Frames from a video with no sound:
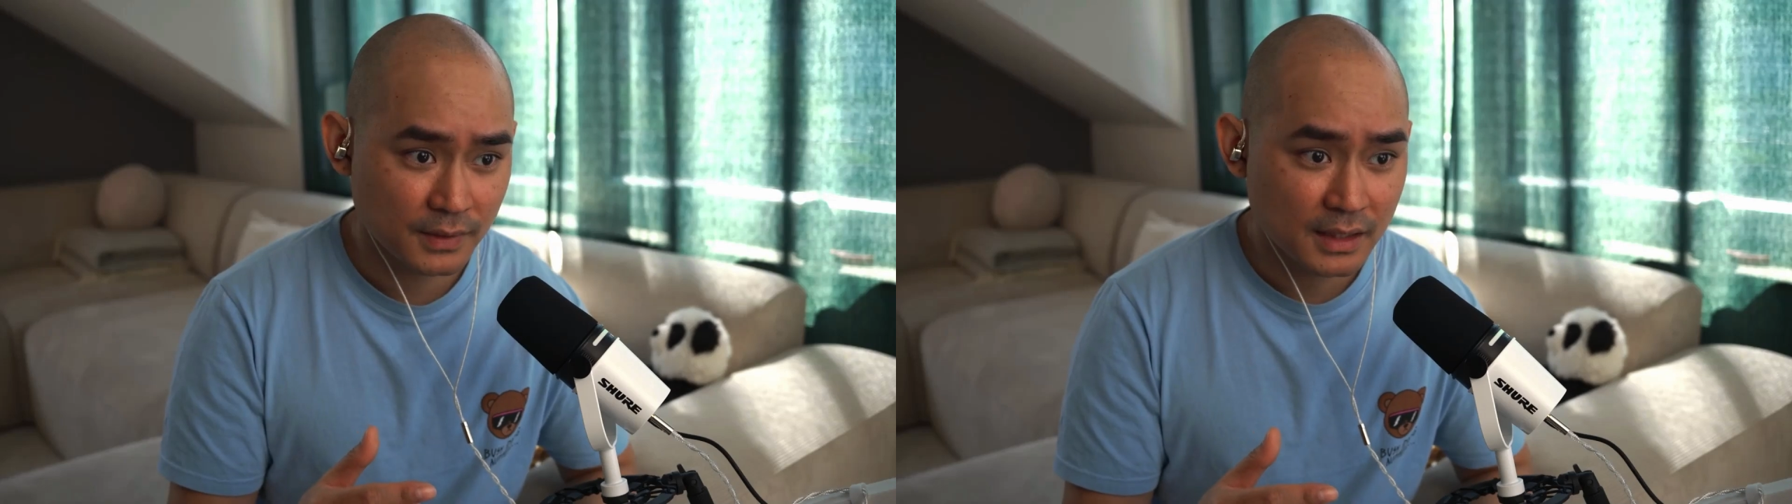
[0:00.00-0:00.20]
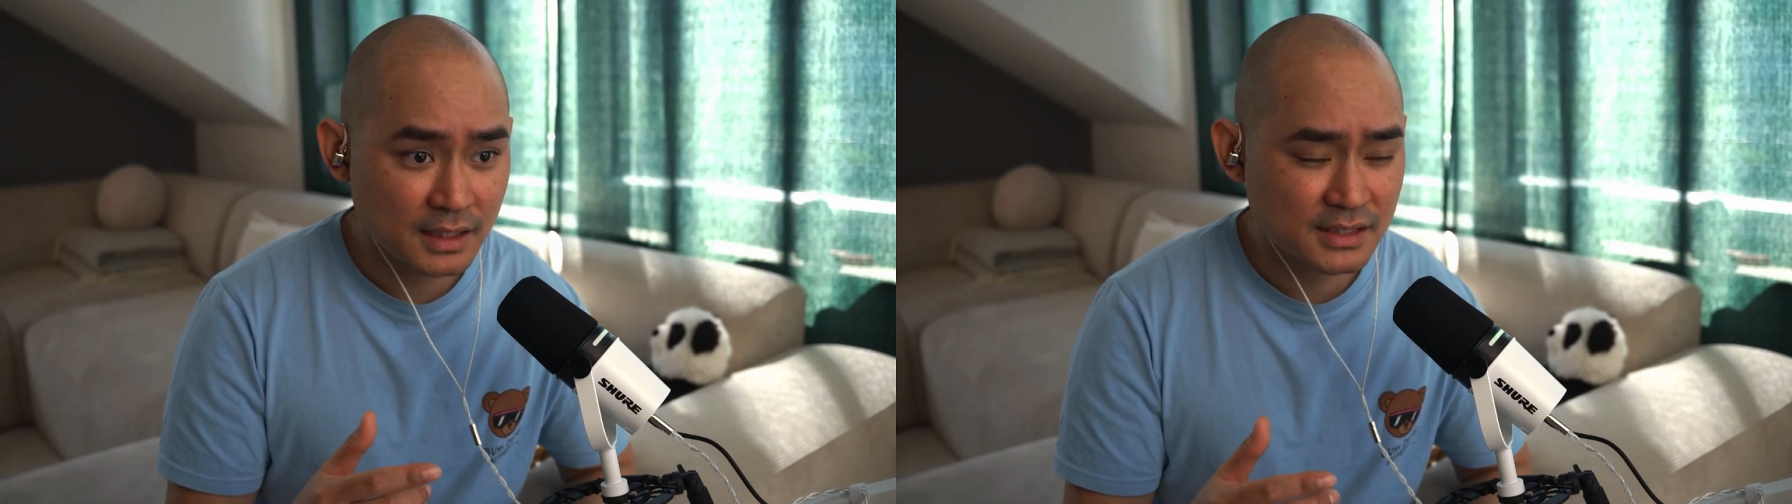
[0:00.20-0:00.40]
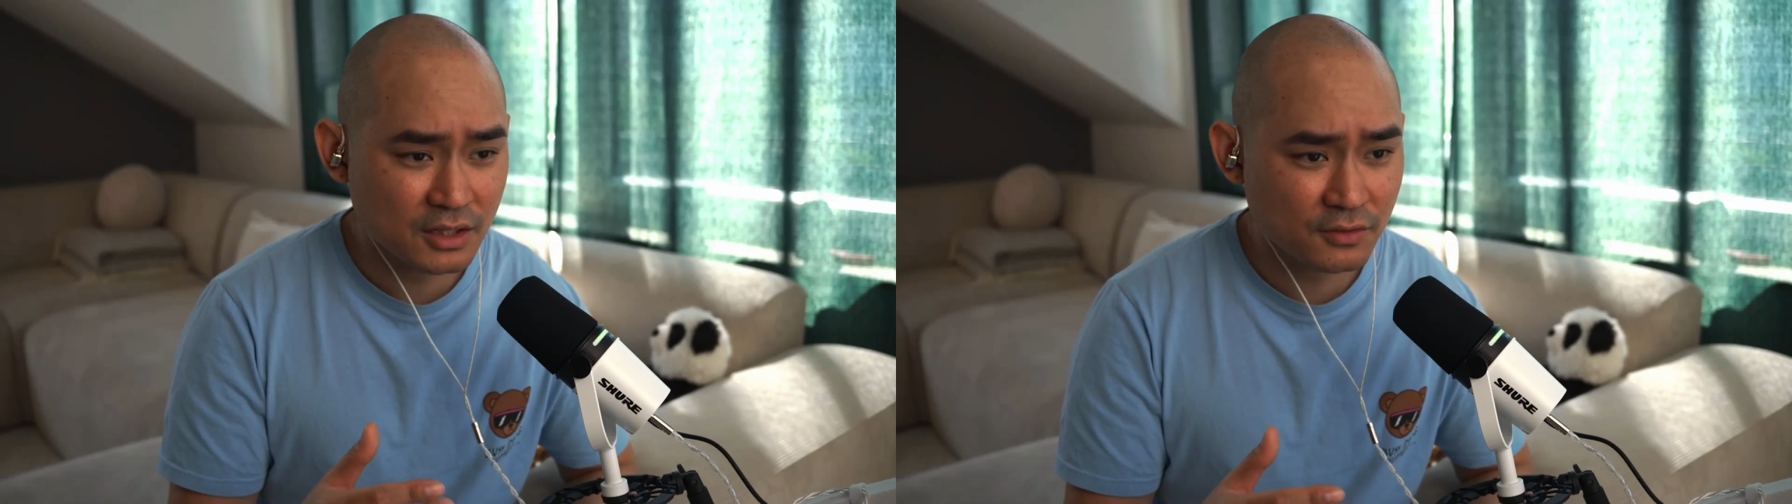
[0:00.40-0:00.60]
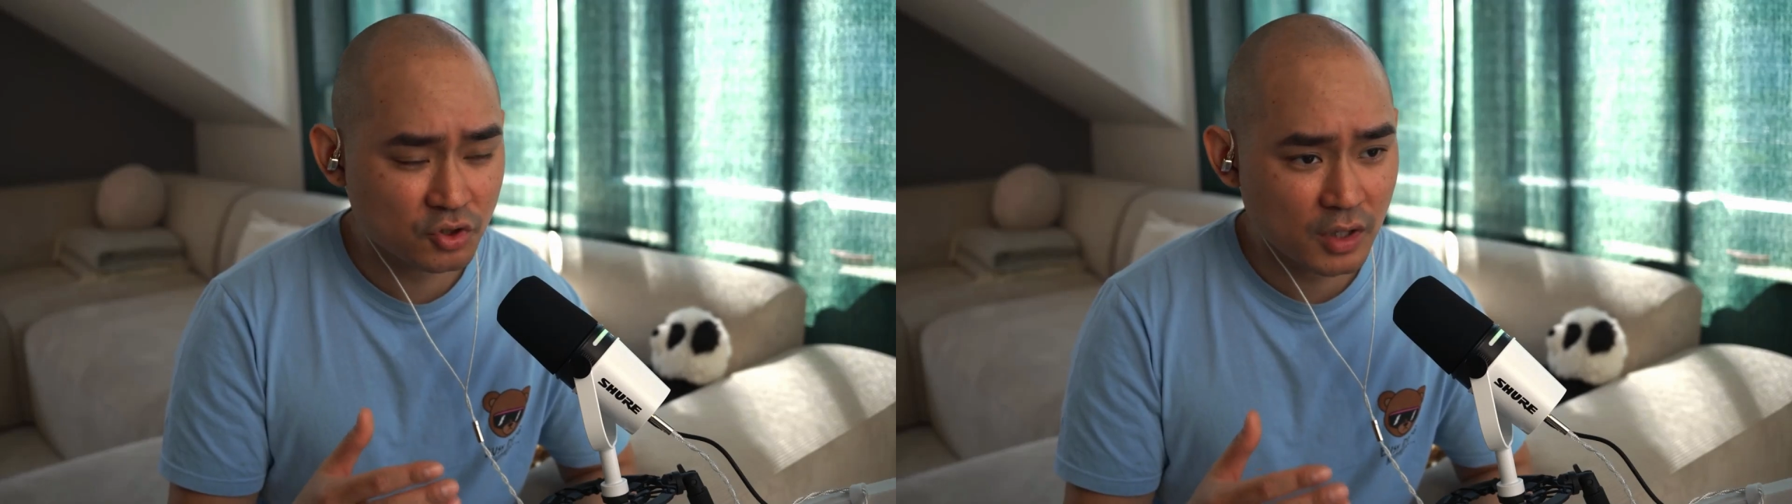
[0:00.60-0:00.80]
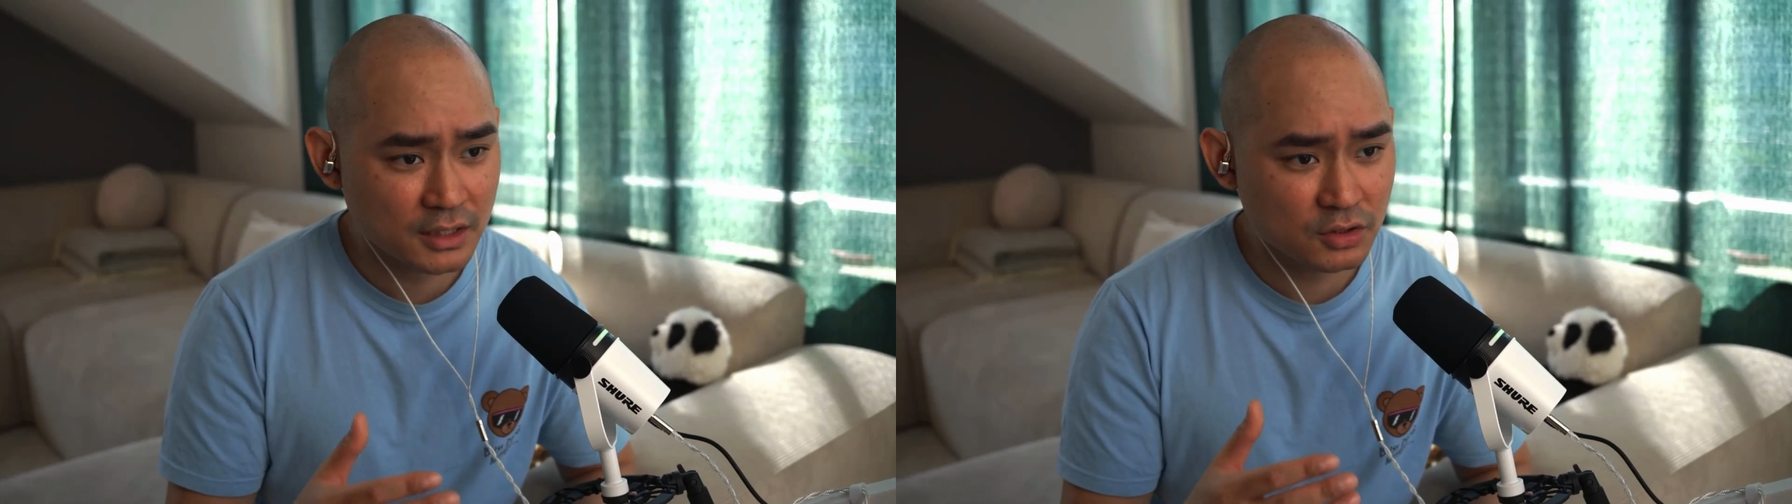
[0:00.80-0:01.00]
Instead of
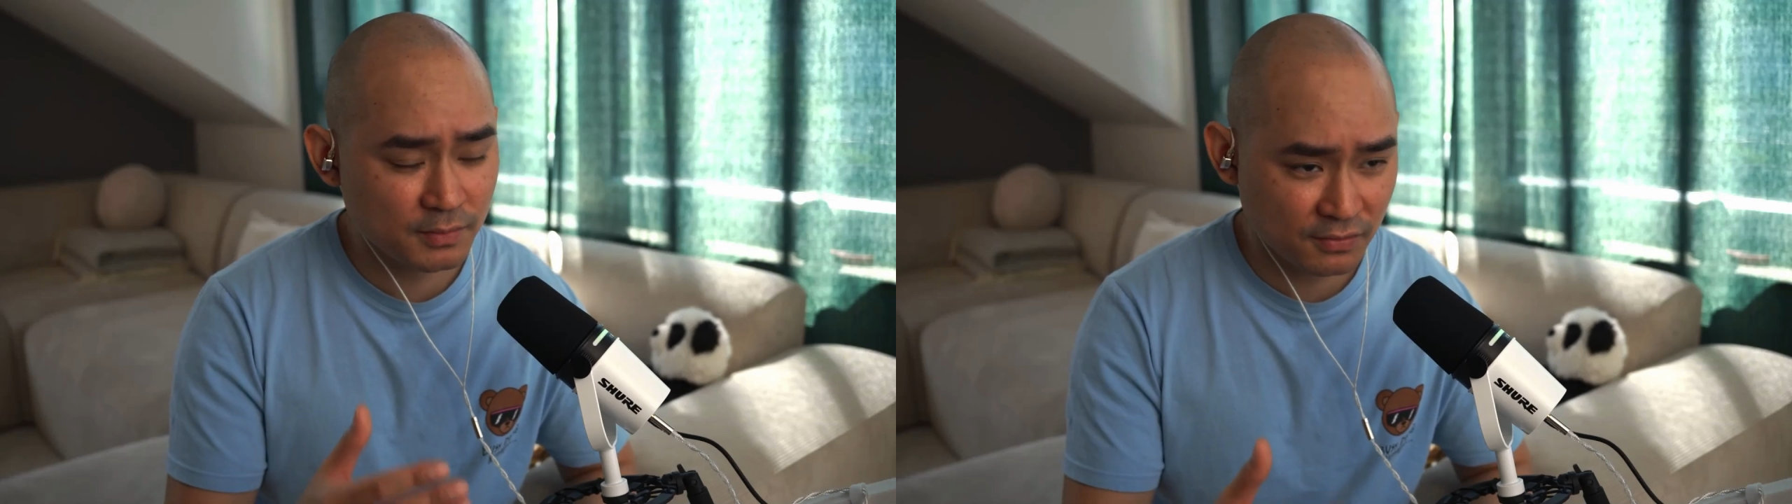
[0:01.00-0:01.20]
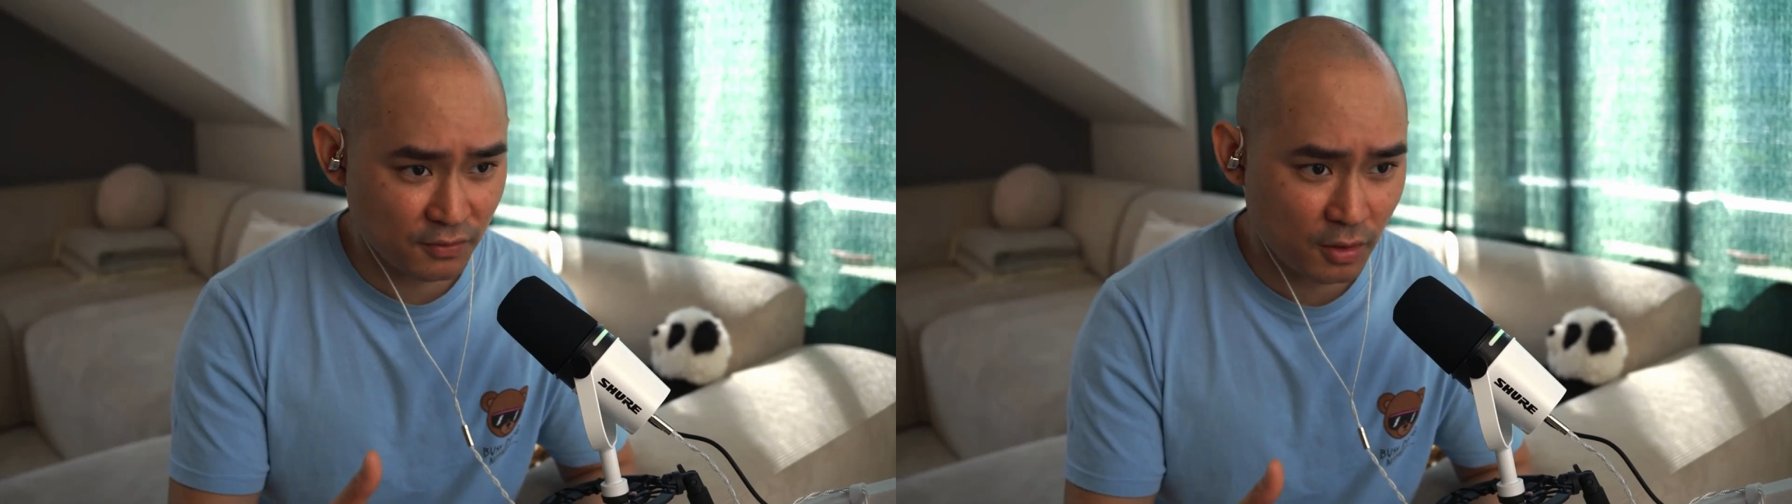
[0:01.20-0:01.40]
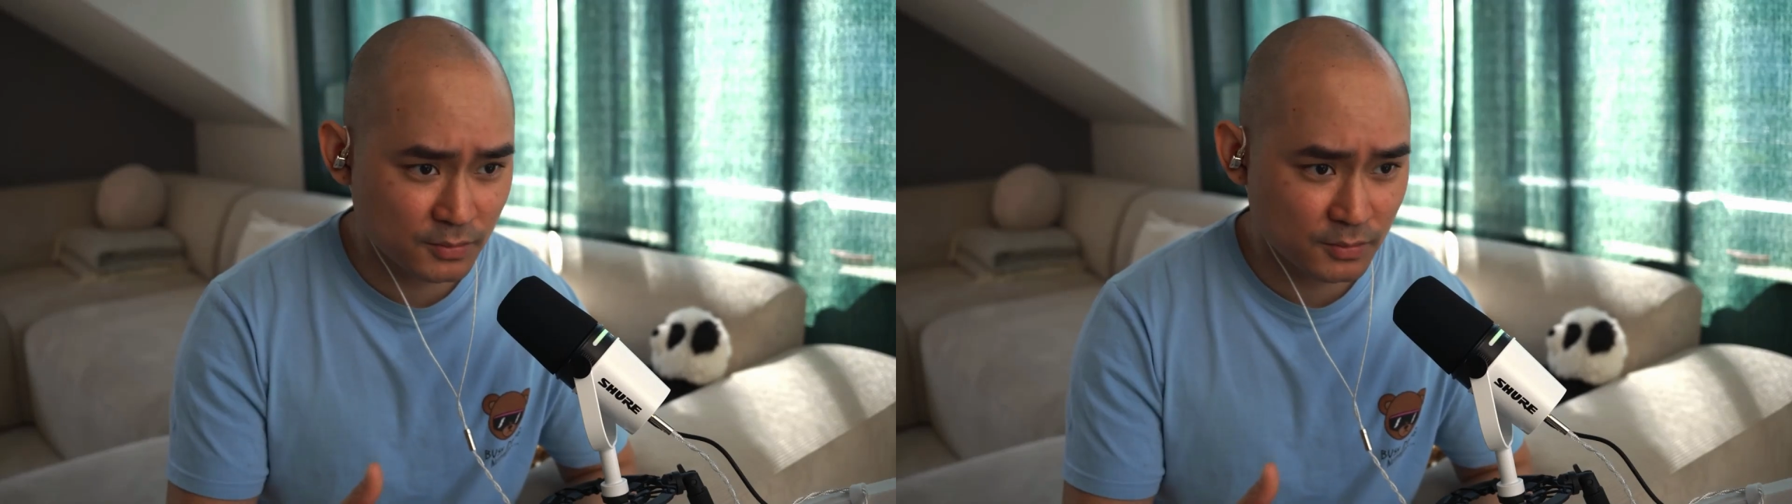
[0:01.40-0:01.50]
trying to perform